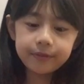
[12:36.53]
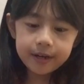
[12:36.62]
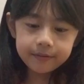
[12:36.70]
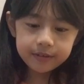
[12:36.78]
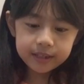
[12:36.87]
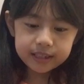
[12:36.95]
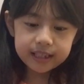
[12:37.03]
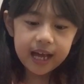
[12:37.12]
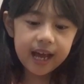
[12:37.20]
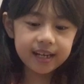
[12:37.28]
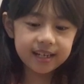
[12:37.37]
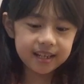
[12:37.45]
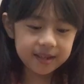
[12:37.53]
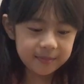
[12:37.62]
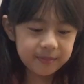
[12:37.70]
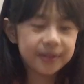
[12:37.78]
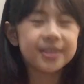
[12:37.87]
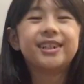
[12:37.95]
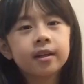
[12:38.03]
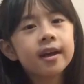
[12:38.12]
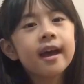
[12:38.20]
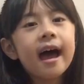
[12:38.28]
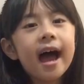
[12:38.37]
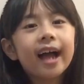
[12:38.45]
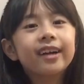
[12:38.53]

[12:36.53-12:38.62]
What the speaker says: My favorite line in the book,